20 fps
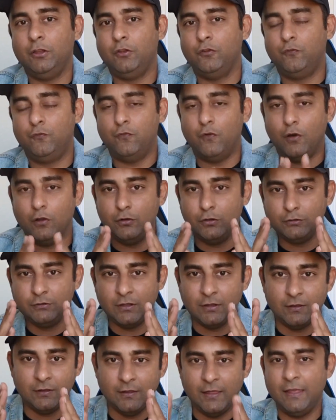you follow
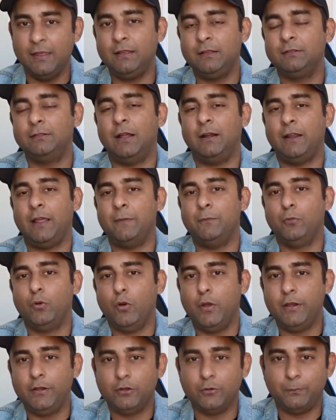the link that I'm
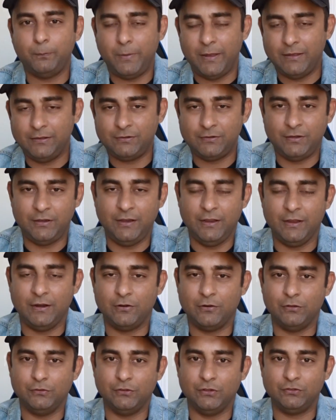going to paste
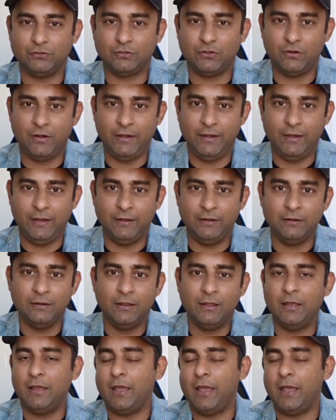here on the screen